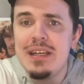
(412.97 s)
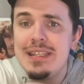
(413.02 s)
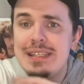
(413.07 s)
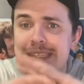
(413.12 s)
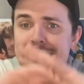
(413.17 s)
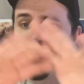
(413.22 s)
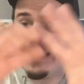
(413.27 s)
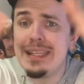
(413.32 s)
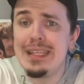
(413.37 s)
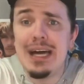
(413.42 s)

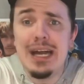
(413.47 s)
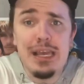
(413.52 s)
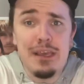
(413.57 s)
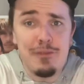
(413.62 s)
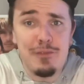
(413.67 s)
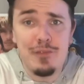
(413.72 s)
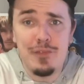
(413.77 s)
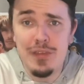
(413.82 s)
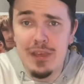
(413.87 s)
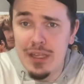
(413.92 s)
to
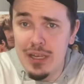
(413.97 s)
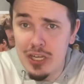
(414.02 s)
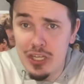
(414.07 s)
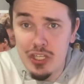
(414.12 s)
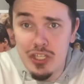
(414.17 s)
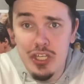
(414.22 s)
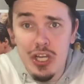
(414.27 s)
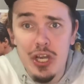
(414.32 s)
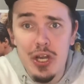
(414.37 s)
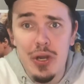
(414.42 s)
life in a
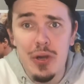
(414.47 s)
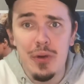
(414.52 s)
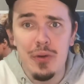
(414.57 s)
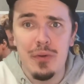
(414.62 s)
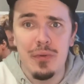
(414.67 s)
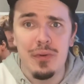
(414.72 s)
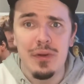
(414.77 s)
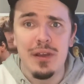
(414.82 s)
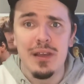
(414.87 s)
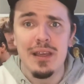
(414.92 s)

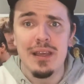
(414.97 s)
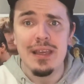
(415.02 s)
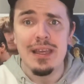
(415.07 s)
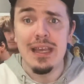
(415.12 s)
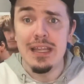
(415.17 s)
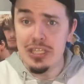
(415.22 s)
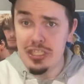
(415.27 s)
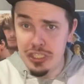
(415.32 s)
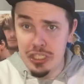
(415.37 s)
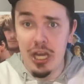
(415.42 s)
show
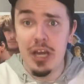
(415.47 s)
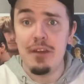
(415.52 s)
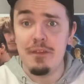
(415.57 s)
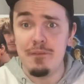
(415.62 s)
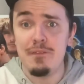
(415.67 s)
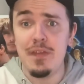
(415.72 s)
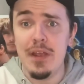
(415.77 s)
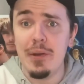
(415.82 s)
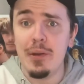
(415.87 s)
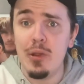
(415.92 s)
and
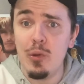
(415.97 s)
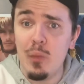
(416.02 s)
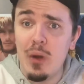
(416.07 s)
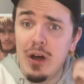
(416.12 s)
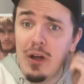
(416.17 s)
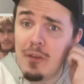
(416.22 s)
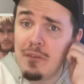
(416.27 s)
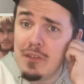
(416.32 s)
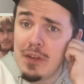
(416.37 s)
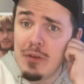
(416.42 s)
done very
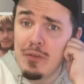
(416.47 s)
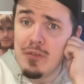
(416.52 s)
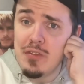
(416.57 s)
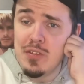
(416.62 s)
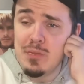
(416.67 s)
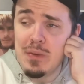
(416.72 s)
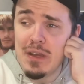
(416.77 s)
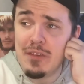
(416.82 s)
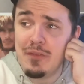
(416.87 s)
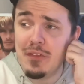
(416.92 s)
well and very
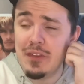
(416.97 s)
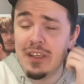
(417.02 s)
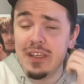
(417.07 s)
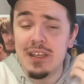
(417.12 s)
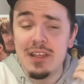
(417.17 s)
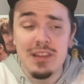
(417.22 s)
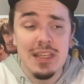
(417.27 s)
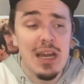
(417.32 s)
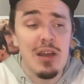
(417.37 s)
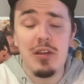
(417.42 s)

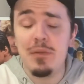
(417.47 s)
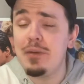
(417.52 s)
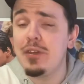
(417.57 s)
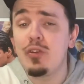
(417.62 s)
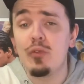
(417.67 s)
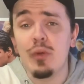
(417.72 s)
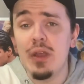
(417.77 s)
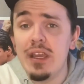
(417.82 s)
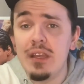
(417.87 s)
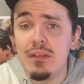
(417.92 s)
respectfully. That would be
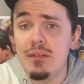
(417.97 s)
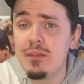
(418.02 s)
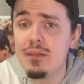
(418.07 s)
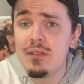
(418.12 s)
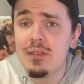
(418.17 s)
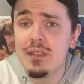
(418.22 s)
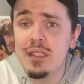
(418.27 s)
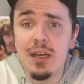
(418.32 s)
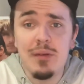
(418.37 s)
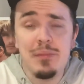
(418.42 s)
great.
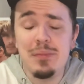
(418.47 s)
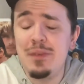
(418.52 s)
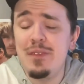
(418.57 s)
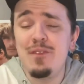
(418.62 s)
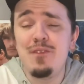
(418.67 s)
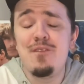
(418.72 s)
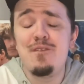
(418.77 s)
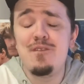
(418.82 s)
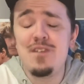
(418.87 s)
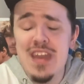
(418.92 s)
That would be
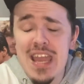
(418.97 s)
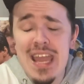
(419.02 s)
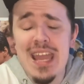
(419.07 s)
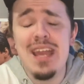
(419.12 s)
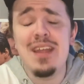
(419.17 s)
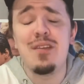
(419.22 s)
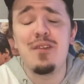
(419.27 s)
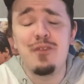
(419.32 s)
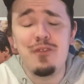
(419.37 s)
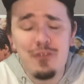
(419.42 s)

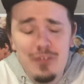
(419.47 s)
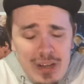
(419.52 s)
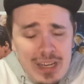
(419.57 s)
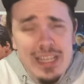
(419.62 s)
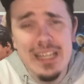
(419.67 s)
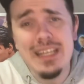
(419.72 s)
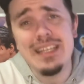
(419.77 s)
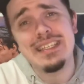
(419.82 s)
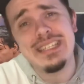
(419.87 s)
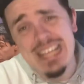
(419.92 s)

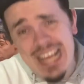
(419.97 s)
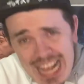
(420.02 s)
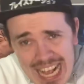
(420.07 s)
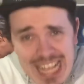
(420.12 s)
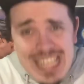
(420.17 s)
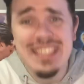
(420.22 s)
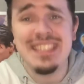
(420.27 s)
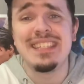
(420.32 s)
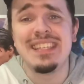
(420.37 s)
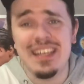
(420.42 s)

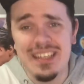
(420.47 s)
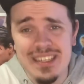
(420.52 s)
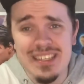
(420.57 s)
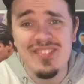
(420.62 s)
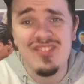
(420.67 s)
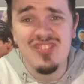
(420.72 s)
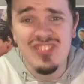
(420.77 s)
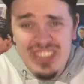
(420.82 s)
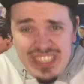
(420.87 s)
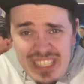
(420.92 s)
fan-fucking-tastic to
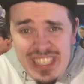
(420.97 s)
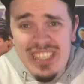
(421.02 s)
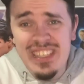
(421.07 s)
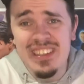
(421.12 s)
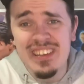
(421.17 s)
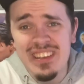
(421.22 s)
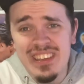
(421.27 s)
see.